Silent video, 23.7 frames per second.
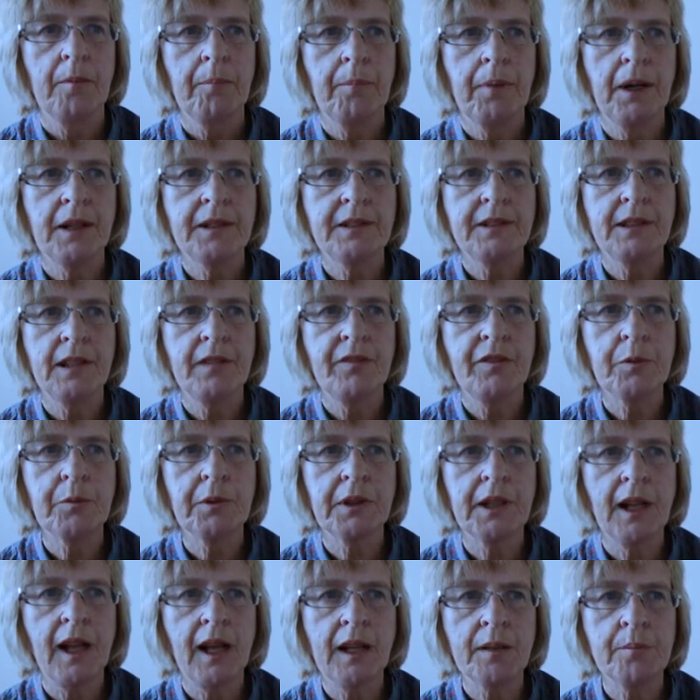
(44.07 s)
but if you
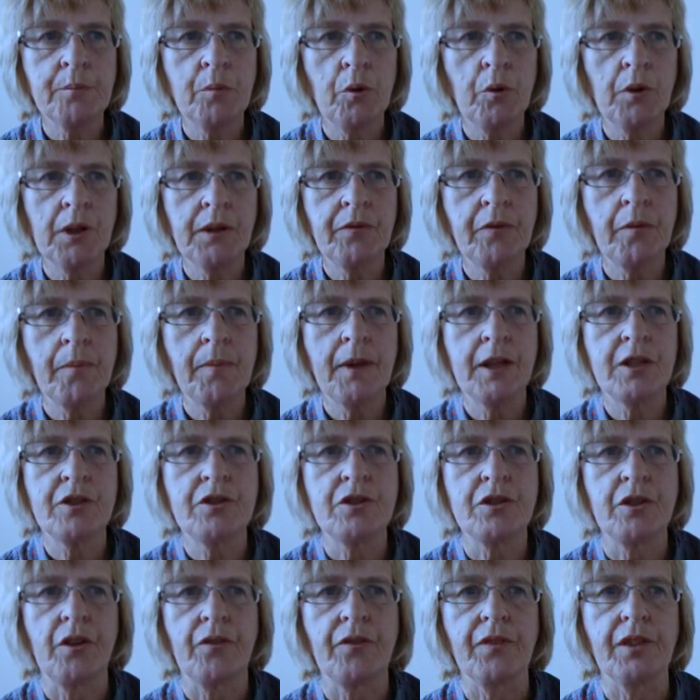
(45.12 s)
would like more
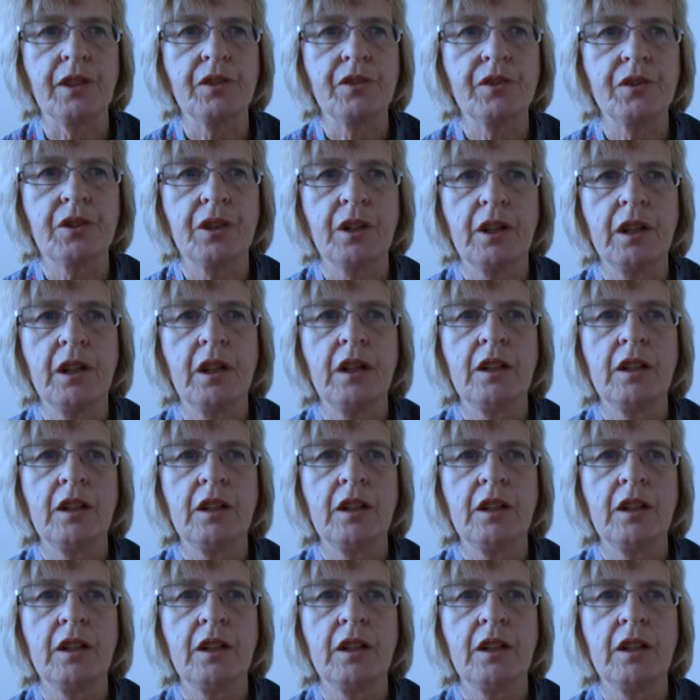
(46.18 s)
information on this,